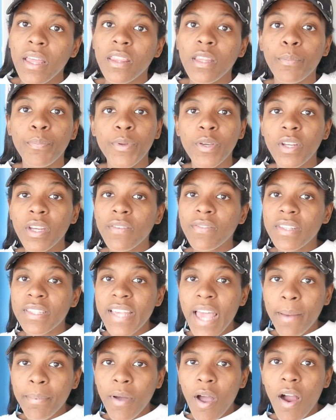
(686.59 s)
the beauty of the
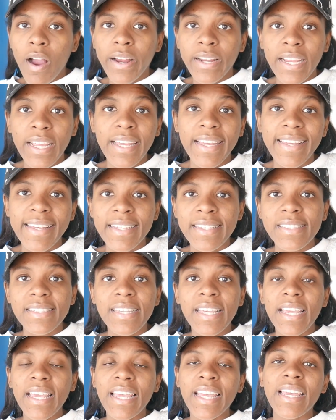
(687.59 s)
tap card
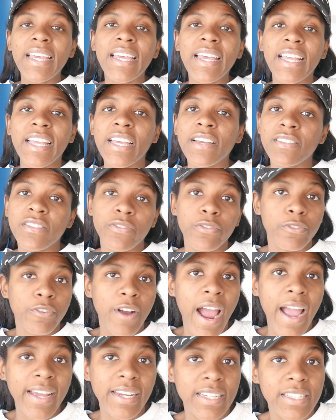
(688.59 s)
is it gives
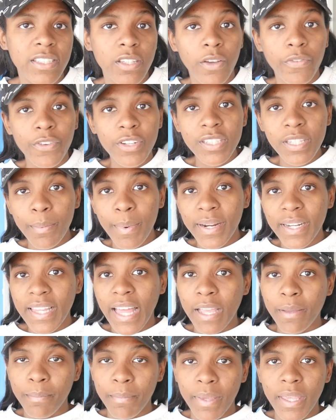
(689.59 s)
variety. So if you're somebody
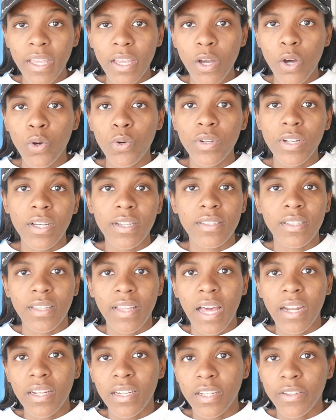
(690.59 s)
like me who does a
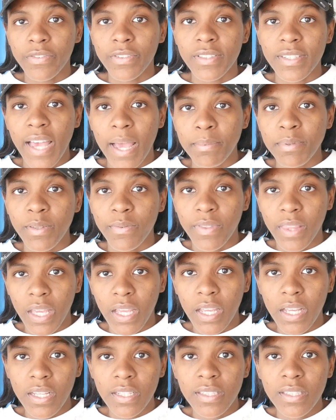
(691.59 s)
lot of different types of
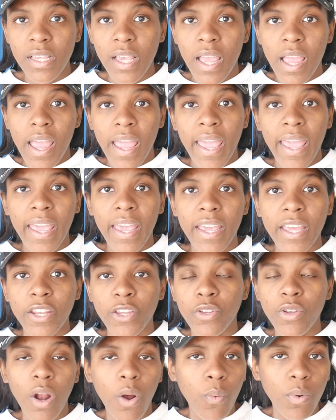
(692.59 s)
things
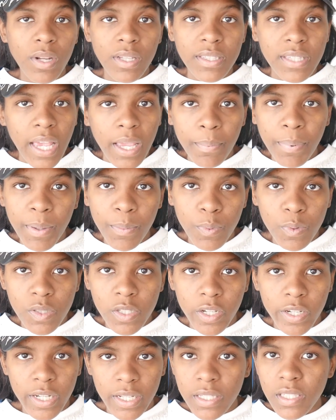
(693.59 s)
and you don't want to take people
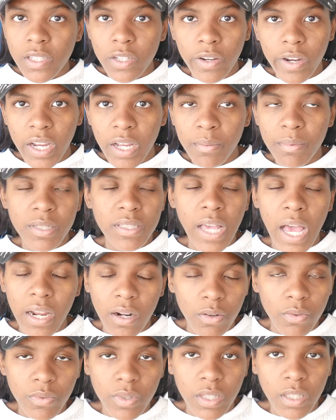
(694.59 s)
to your Instagram, because
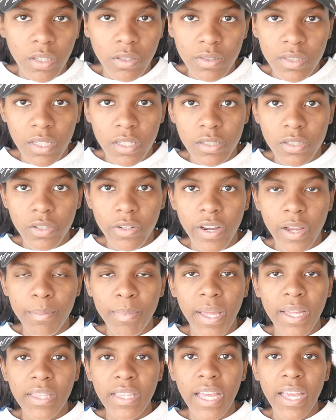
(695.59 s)
I don't really use Instagram
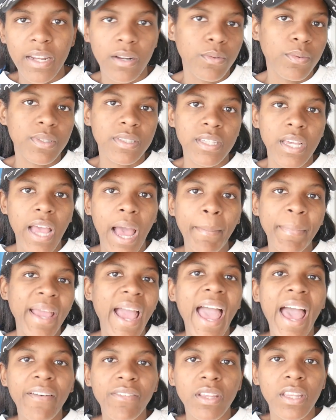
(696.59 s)
like that. I
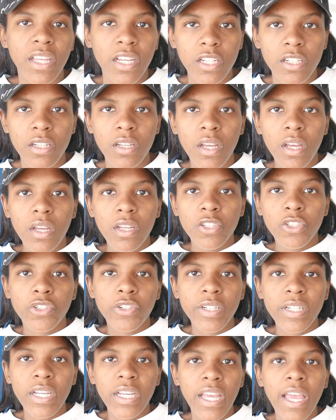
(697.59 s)
have a link
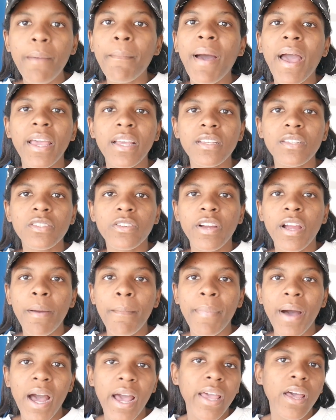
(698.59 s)
tree in my
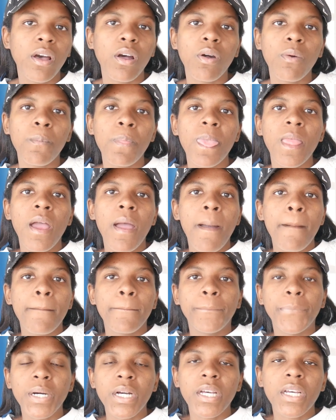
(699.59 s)
Instagram bio,
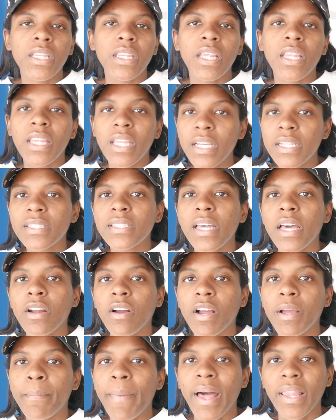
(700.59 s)
but the links that
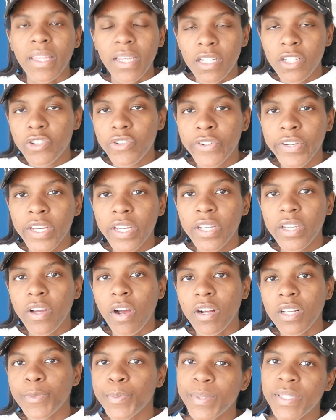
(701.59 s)
are in my link tree
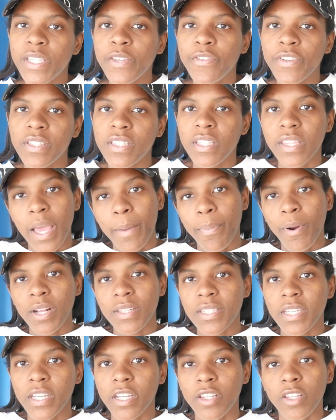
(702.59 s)
are specific to that
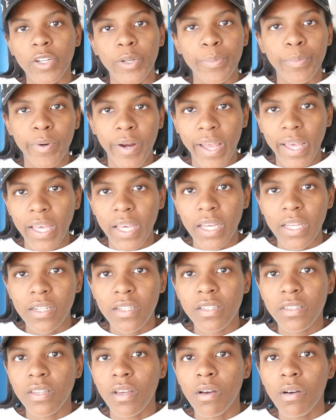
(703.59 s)
particular brand.
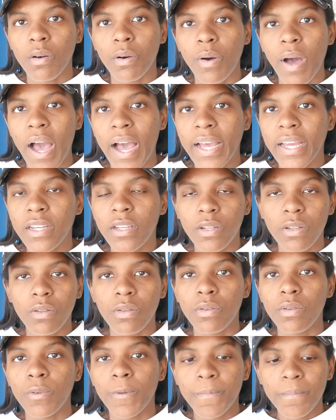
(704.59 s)
So I
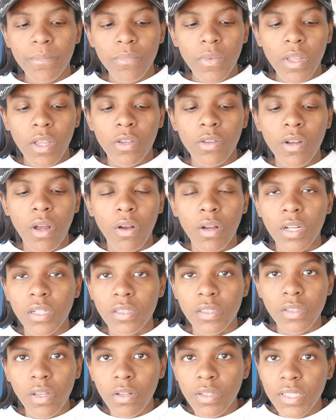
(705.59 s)
do,
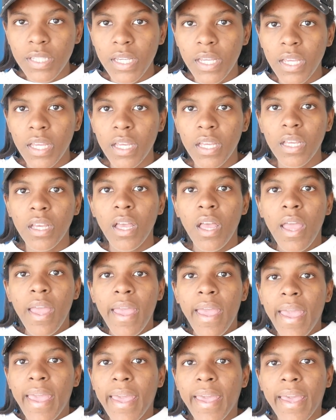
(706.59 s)
consulting,
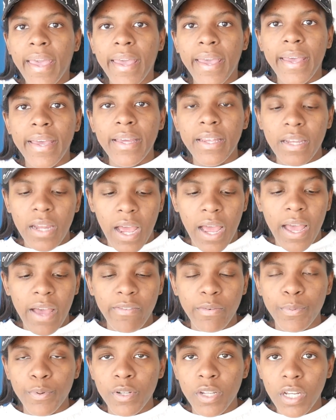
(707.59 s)
and I
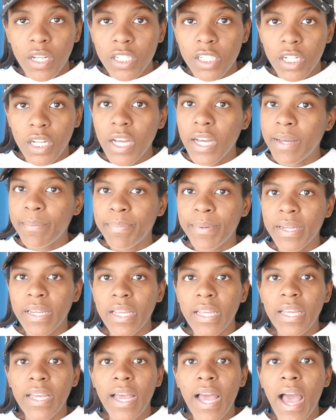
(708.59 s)
have a production
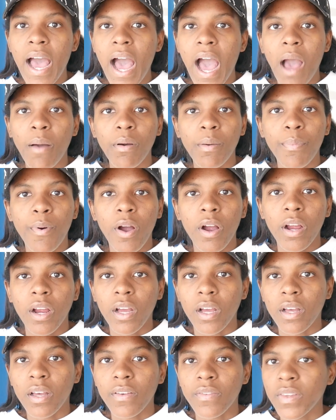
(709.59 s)
company. I'm a
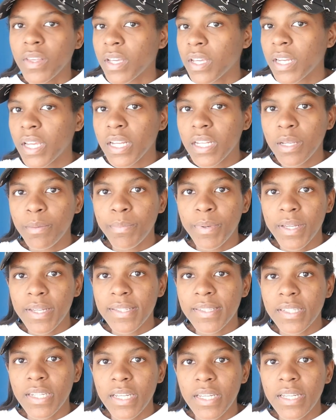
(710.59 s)
part of the connected
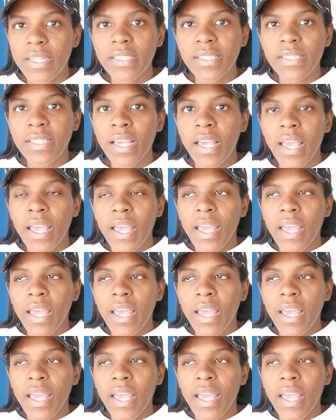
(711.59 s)
business.